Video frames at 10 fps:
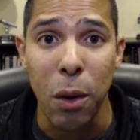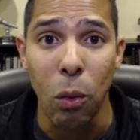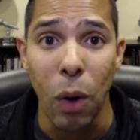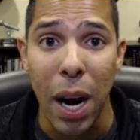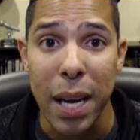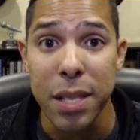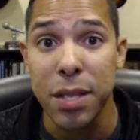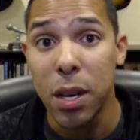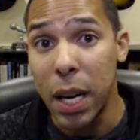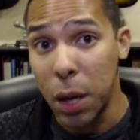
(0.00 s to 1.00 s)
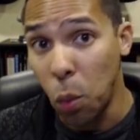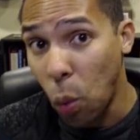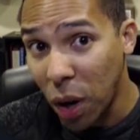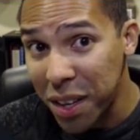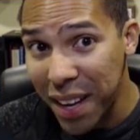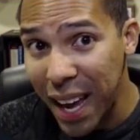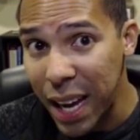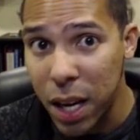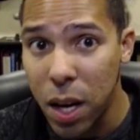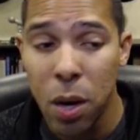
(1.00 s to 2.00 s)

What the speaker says: rise in one day